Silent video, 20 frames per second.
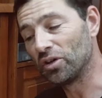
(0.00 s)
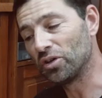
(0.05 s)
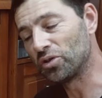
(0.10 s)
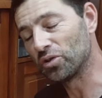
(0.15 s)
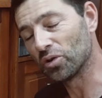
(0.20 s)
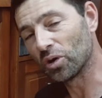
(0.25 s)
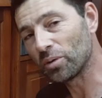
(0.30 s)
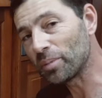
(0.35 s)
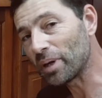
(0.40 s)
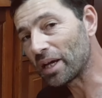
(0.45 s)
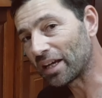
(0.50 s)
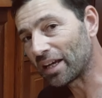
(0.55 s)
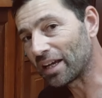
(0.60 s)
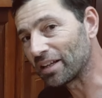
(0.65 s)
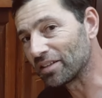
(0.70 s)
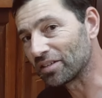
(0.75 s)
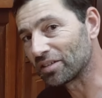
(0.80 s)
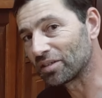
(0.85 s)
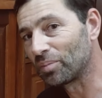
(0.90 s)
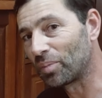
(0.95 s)
Join me and get
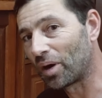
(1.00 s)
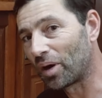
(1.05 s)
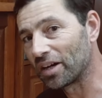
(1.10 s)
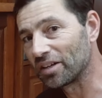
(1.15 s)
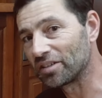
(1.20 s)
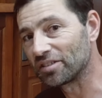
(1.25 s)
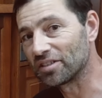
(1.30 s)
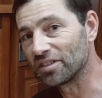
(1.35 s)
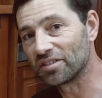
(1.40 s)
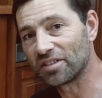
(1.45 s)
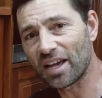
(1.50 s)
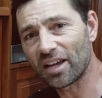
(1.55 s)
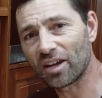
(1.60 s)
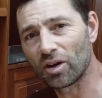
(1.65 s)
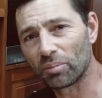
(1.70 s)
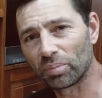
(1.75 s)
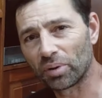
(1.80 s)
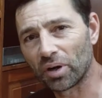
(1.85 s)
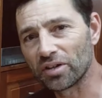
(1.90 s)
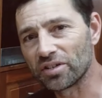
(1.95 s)
inspired to take
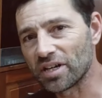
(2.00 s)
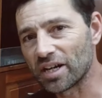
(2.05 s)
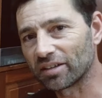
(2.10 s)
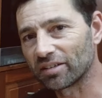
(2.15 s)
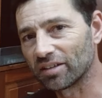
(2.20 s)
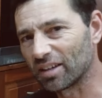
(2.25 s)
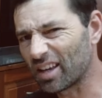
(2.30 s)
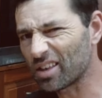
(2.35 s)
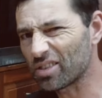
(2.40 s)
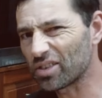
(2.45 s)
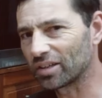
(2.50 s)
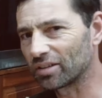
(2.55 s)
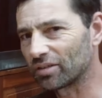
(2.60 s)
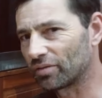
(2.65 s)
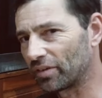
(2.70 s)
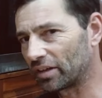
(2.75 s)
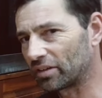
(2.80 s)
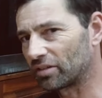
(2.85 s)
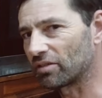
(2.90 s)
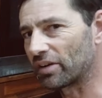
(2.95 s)
on projects and get things
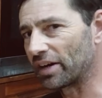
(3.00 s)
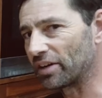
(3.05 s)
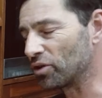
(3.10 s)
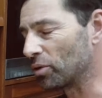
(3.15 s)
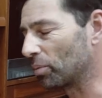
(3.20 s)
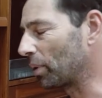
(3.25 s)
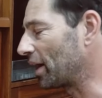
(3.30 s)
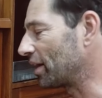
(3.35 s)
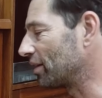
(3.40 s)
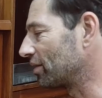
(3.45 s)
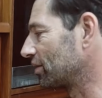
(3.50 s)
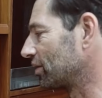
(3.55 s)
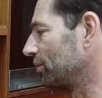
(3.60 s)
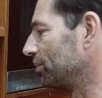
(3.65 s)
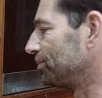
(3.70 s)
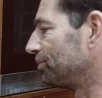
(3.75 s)
fixed around your place.